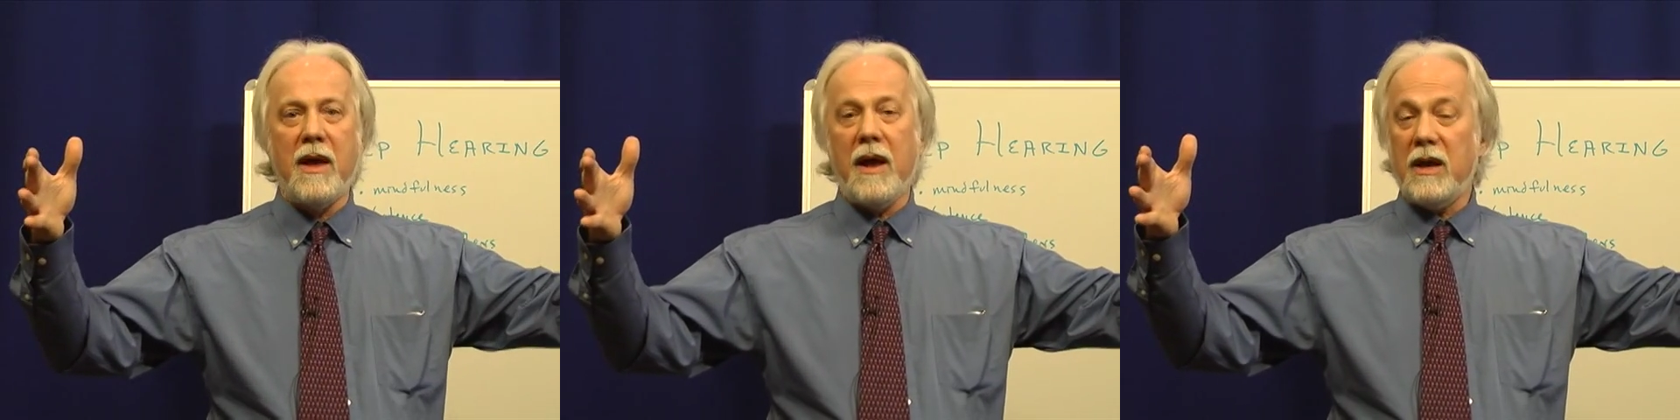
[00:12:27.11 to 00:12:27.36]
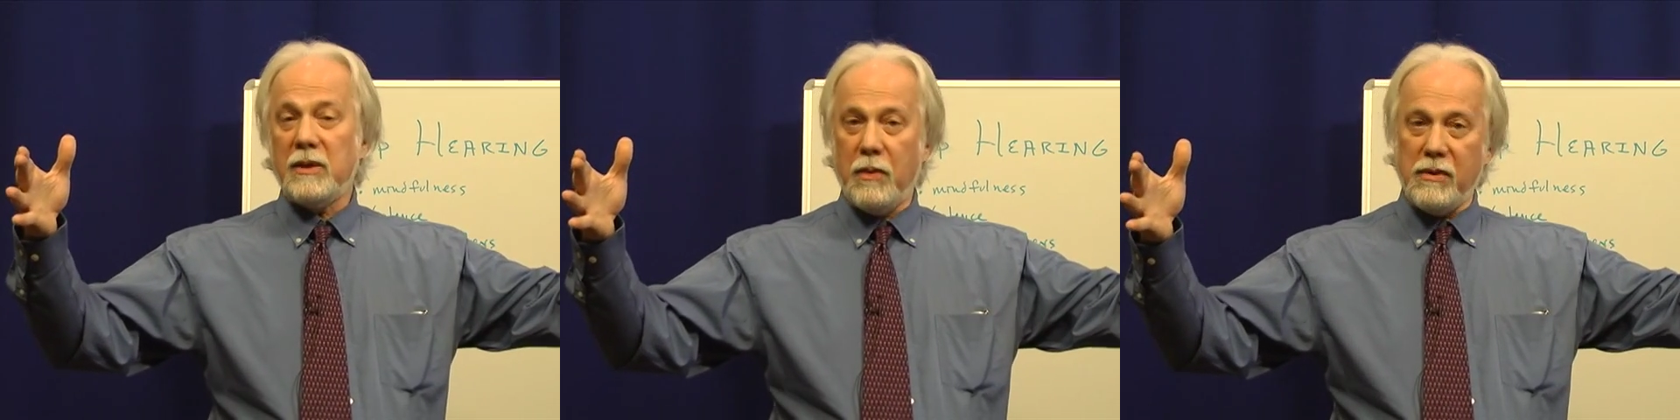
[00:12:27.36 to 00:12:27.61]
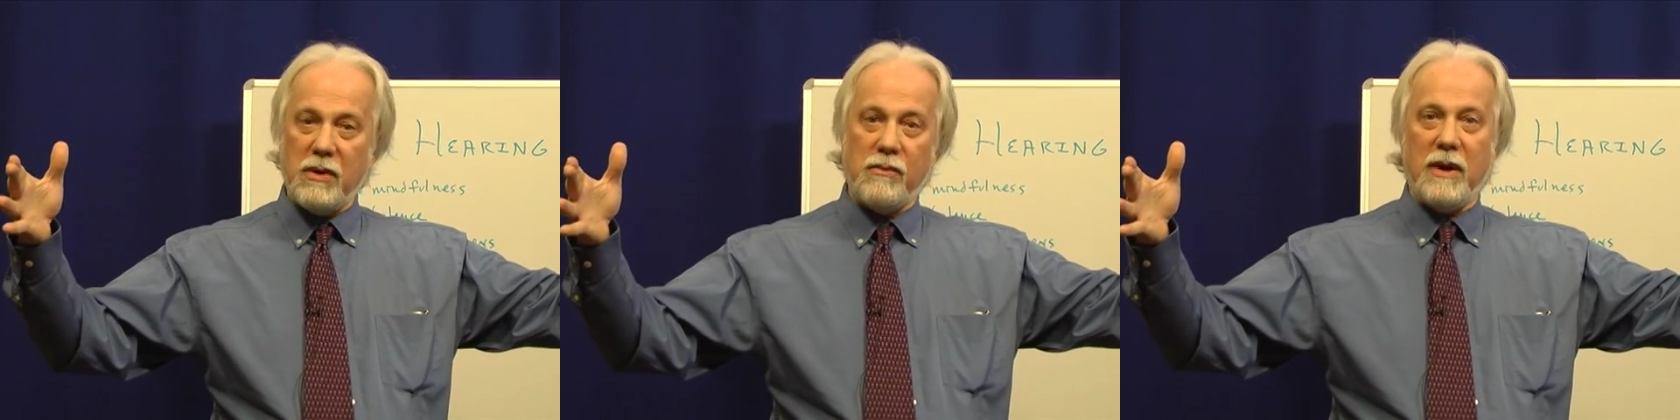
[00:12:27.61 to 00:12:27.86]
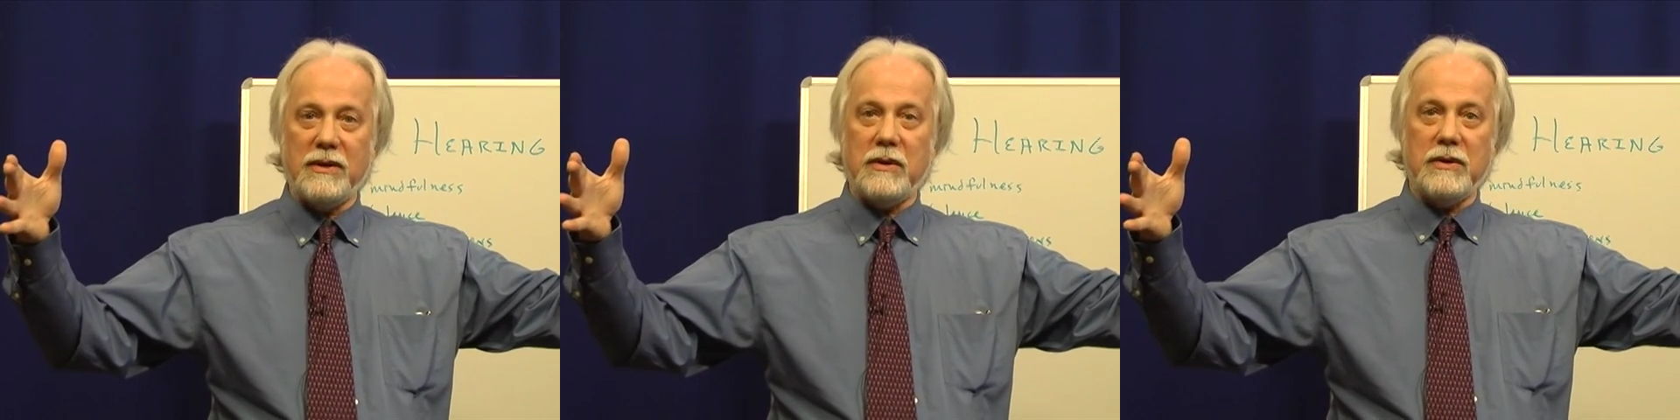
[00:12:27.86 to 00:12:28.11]
As Bertrand
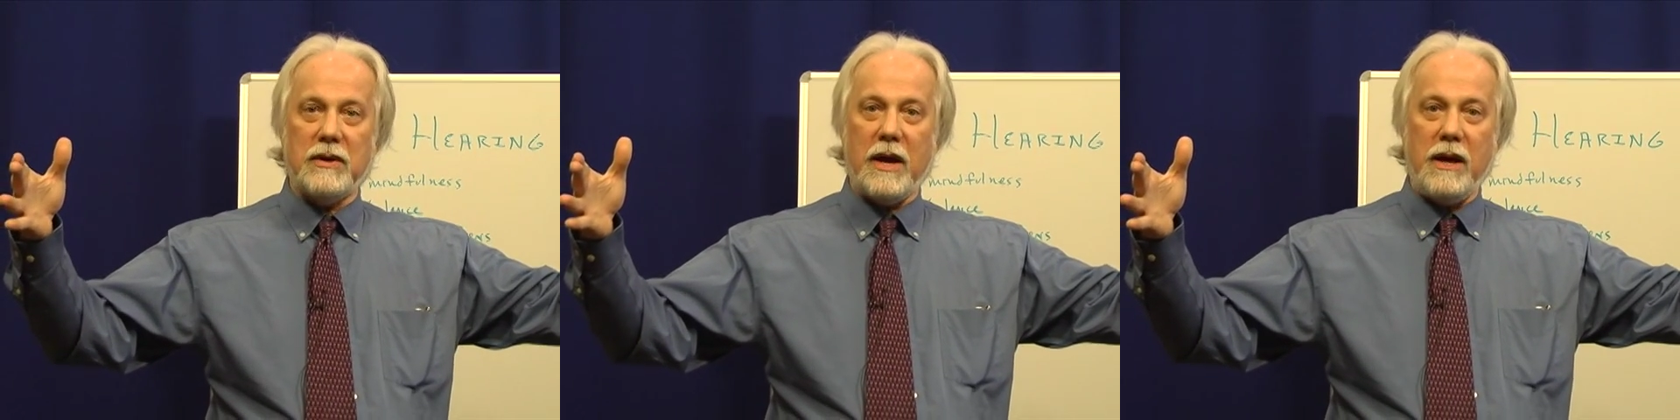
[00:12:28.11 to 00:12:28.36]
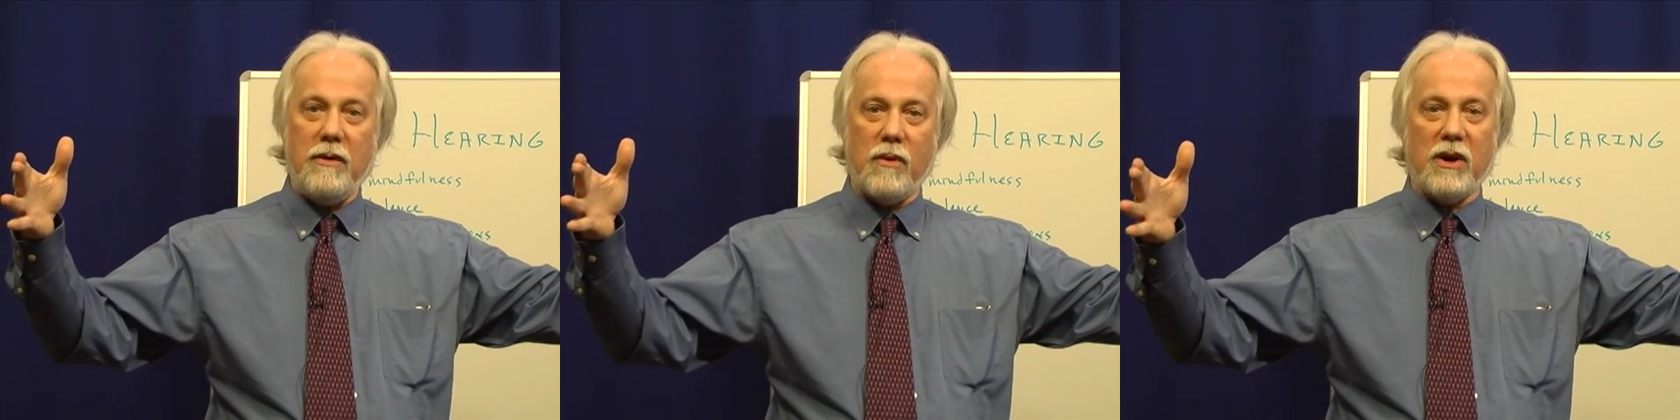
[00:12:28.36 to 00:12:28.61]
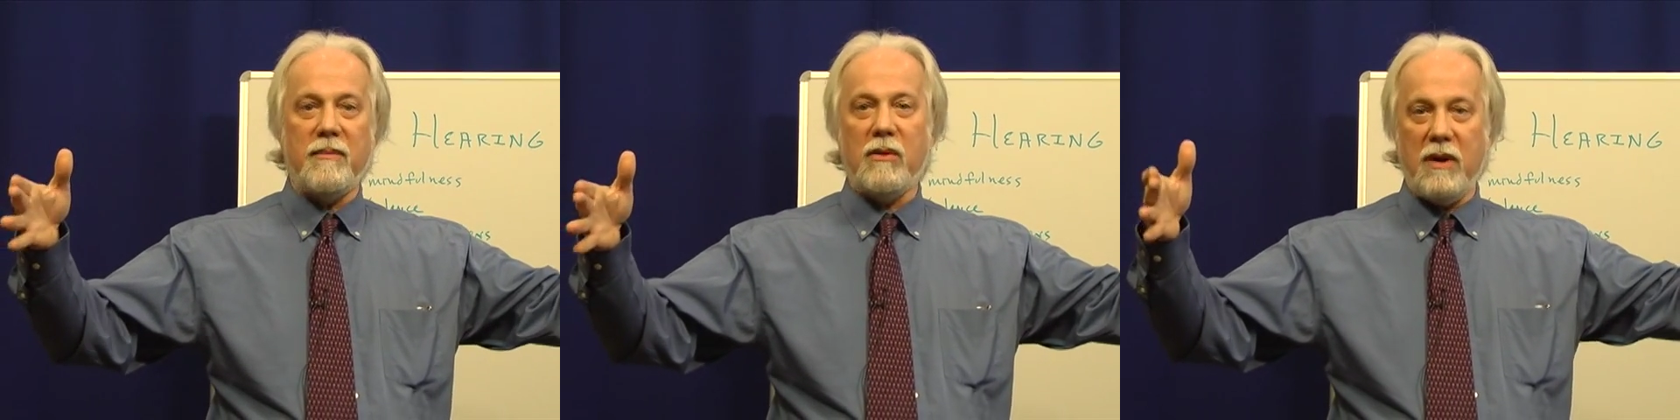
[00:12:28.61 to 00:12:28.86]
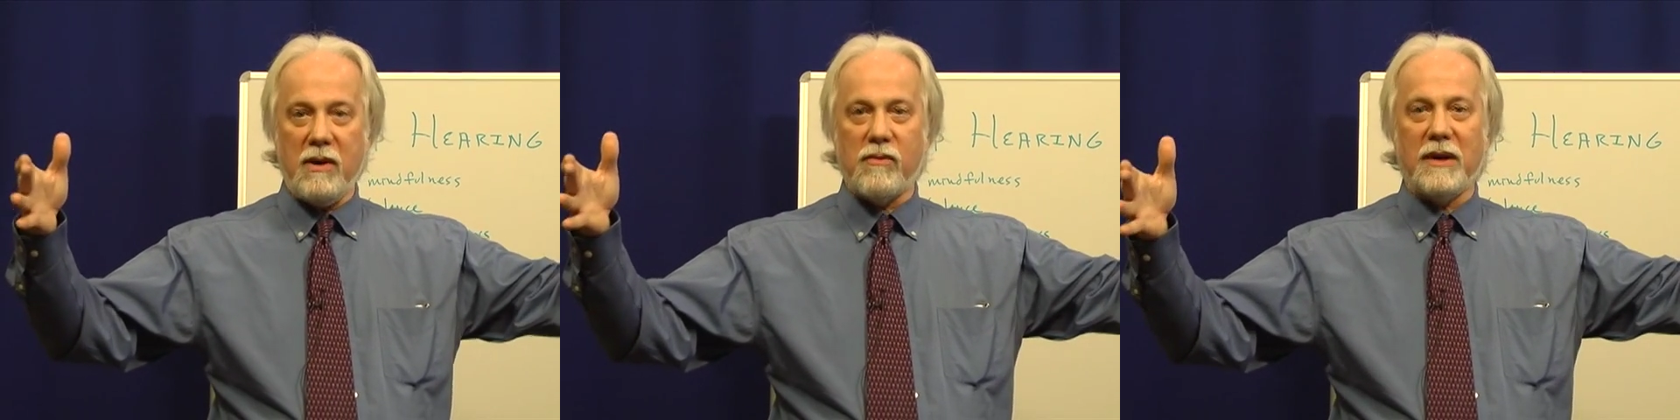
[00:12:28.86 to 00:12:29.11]
Russell said, we're going to be
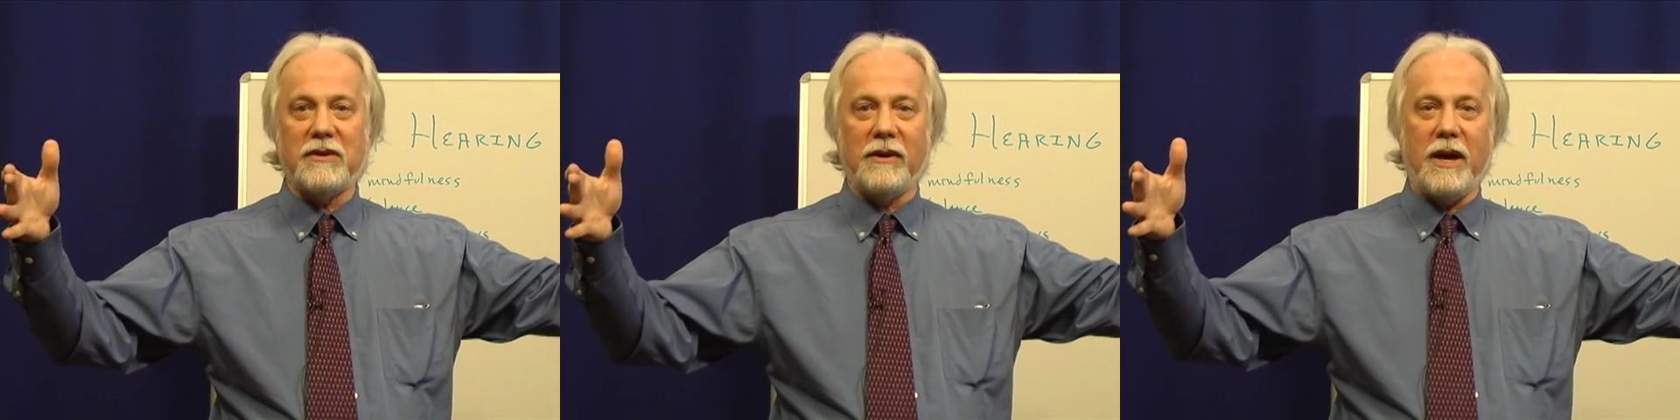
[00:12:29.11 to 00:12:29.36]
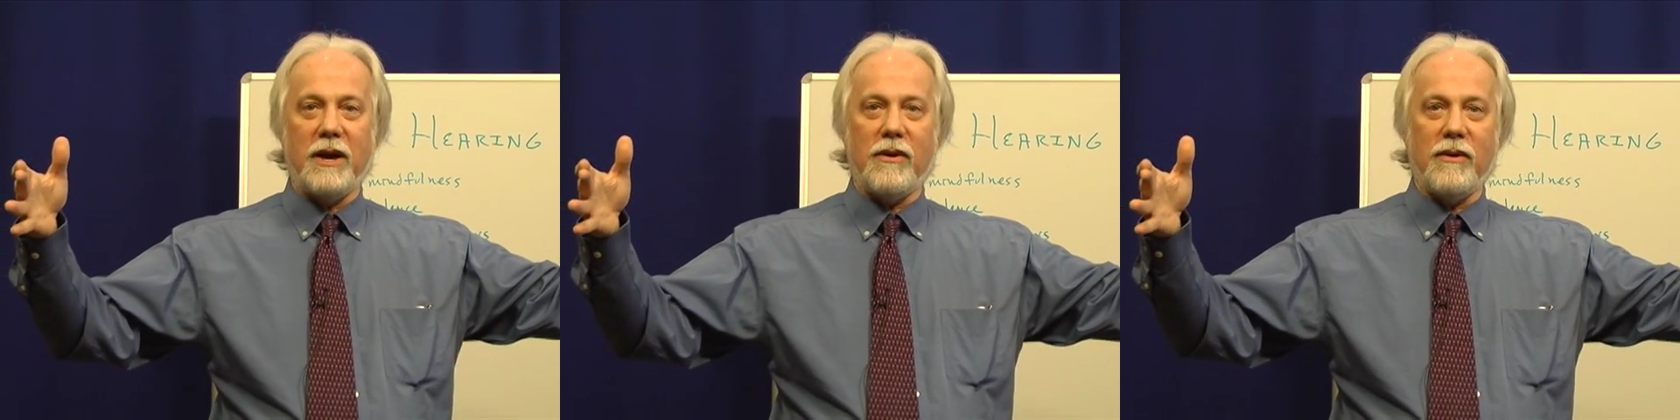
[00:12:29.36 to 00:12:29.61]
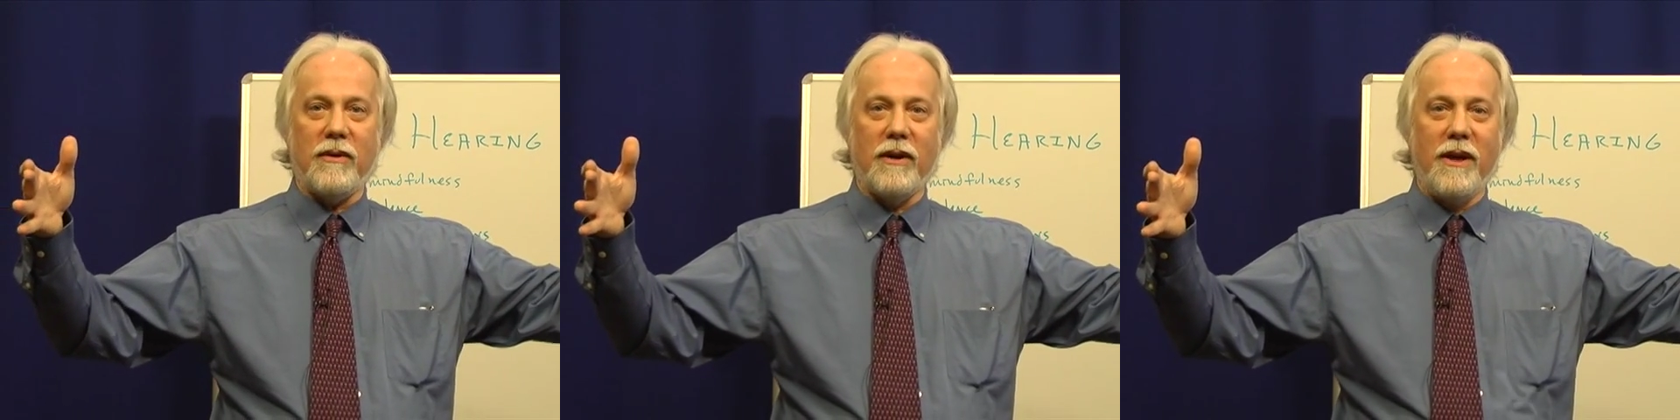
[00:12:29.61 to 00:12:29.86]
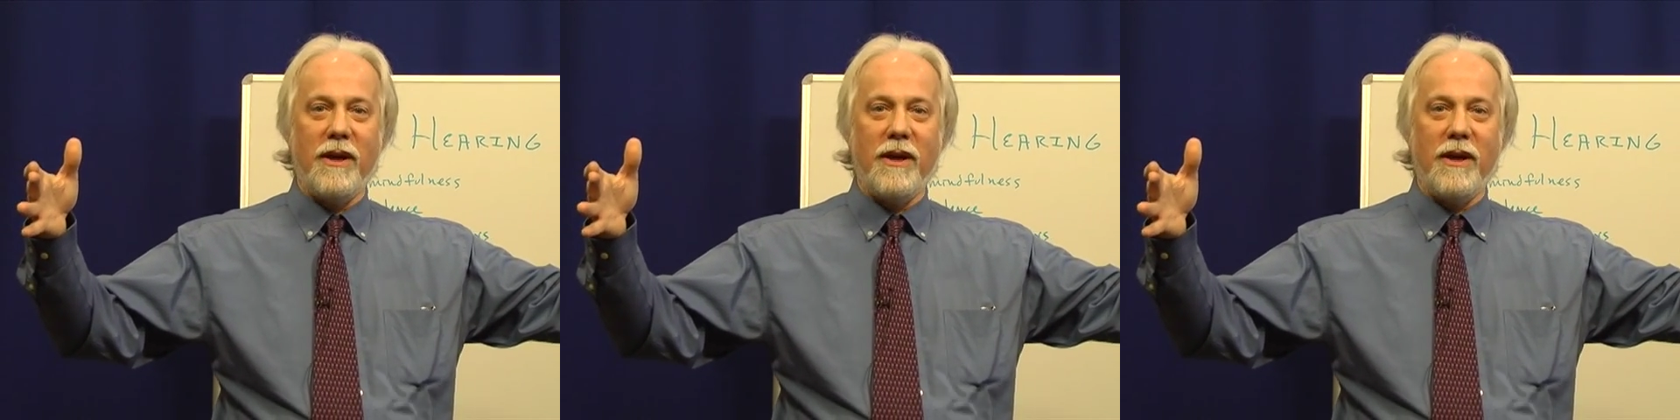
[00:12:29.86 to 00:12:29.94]
reading Russell later,